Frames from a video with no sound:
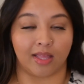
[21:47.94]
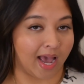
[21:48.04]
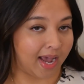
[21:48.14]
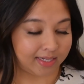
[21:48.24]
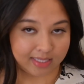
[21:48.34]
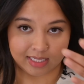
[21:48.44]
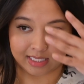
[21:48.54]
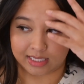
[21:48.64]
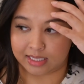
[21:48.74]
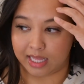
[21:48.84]
That
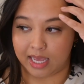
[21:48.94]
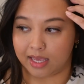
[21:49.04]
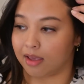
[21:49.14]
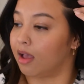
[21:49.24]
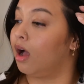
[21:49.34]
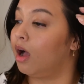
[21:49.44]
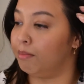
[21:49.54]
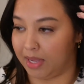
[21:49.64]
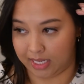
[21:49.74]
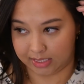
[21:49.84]
is like
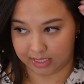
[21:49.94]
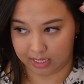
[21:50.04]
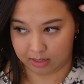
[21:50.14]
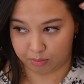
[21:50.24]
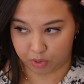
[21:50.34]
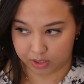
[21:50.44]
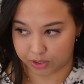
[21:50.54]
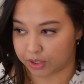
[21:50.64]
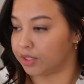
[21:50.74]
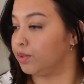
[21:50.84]
amazing
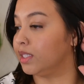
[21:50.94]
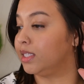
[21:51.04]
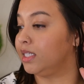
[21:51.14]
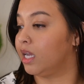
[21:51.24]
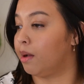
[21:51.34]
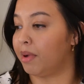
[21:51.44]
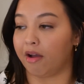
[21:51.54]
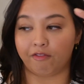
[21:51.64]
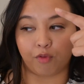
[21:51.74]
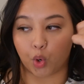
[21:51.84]
bronzer. You can see on
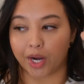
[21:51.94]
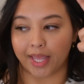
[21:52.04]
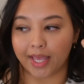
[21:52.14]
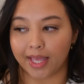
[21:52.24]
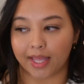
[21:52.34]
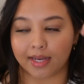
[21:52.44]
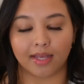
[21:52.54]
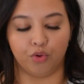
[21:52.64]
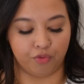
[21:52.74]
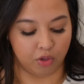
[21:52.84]
my
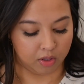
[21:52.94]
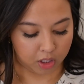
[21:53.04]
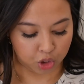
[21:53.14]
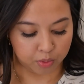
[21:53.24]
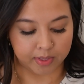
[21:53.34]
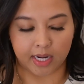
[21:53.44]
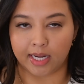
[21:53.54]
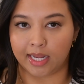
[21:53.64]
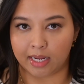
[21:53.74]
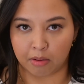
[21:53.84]
forehead, beautiful,
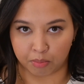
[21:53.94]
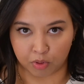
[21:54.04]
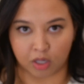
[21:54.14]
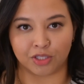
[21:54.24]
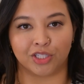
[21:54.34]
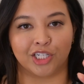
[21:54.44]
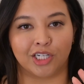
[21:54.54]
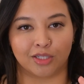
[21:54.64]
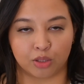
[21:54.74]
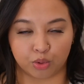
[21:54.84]
illuminating
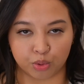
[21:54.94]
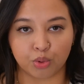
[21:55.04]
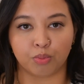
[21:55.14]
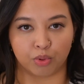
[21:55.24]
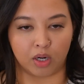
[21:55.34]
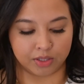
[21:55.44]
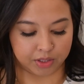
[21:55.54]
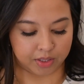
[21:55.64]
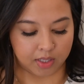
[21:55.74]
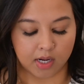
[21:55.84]
bronzer, true
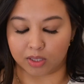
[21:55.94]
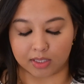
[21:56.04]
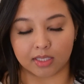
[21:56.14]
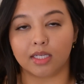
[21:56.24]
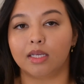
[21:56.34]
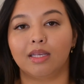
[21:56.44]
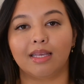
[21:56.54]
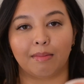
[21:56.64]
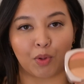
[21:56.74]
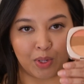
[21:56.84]
bronzer.
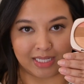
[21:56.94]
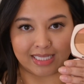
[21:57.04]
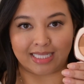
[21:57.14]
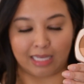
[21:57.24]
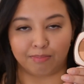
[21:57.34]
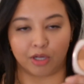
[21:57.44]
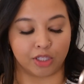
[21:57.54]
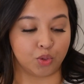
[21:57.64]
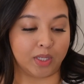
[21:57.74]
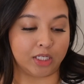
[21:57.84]
Personally, I'm going to skip
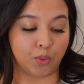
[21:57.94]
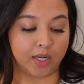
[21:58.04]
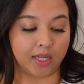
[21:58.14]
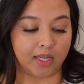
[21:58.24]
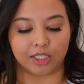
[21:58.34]
on the 2020.